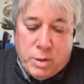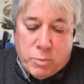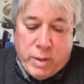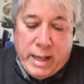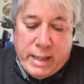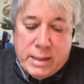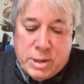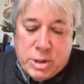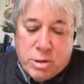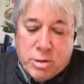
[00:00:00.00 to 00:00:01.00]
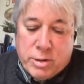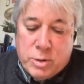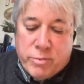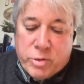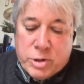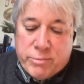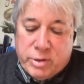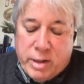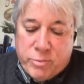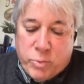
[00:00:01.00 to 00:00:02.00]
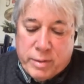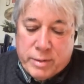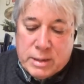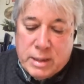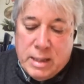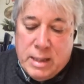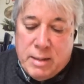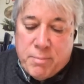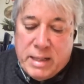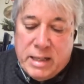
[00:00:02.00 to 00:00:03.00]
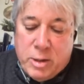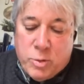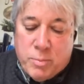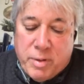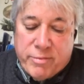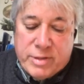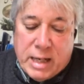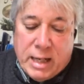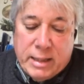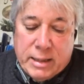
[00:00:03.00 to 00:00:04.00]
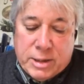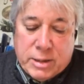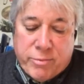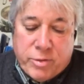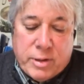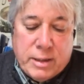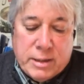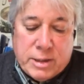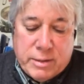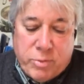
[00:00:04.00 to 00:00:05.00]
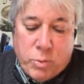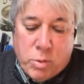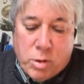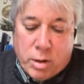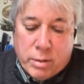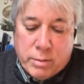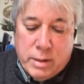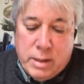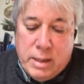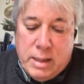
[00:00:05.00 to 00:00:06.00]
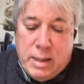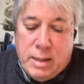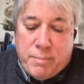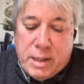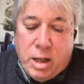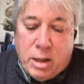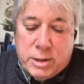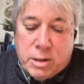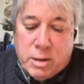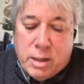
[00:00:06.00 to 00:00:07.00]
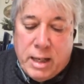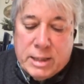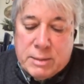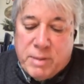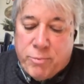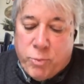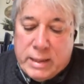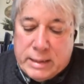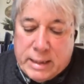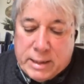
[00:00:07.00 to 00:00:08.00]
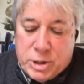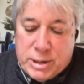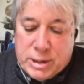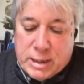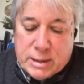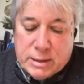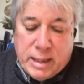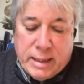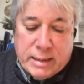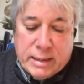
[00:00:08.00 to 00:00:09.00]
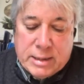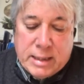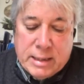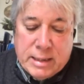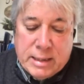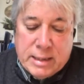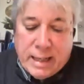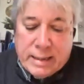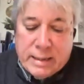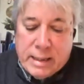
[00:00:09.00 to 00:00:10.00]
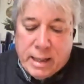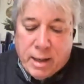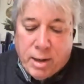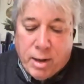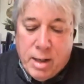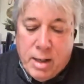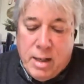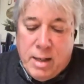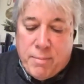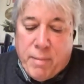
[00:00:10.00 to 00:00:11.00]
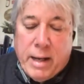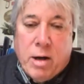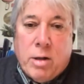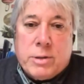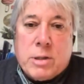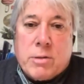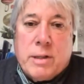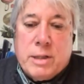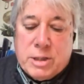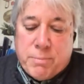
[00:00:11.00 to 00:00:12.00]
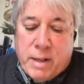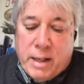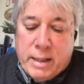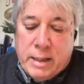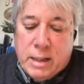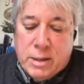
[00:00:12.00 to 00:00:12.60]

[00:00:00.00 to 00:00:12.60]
Ray to her universe of loved ones, many whom have died and suffered in the Civil War. Mi altar es mi fuente, she says, letting the sentence hang in the air. My altar is my